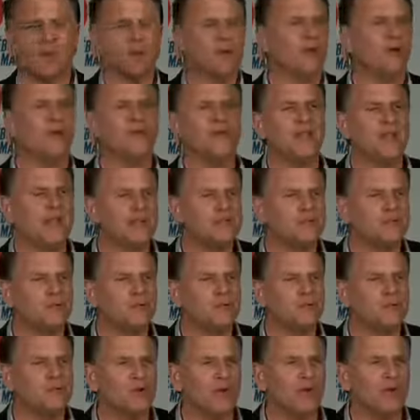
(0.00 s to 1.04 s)
But you know what the
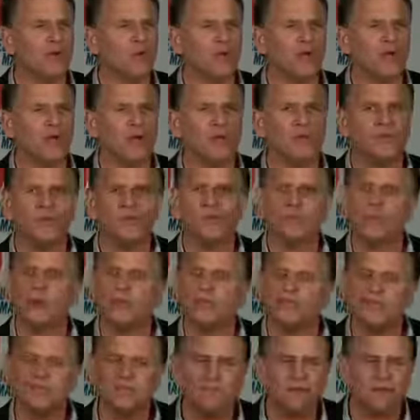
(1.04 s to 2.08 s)
experts don't point out? They're
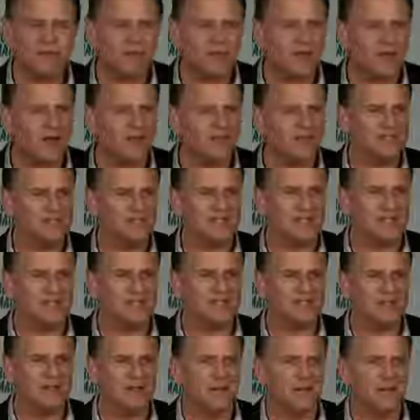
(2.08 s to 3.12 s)
twice as big, for heaven's
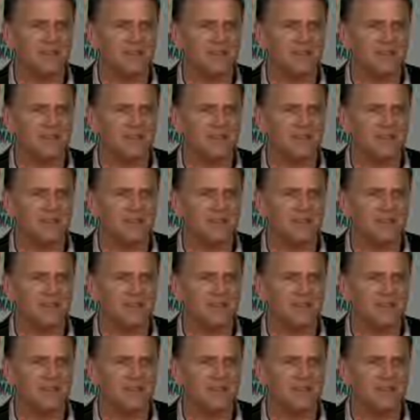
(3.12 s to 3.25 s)
sakes.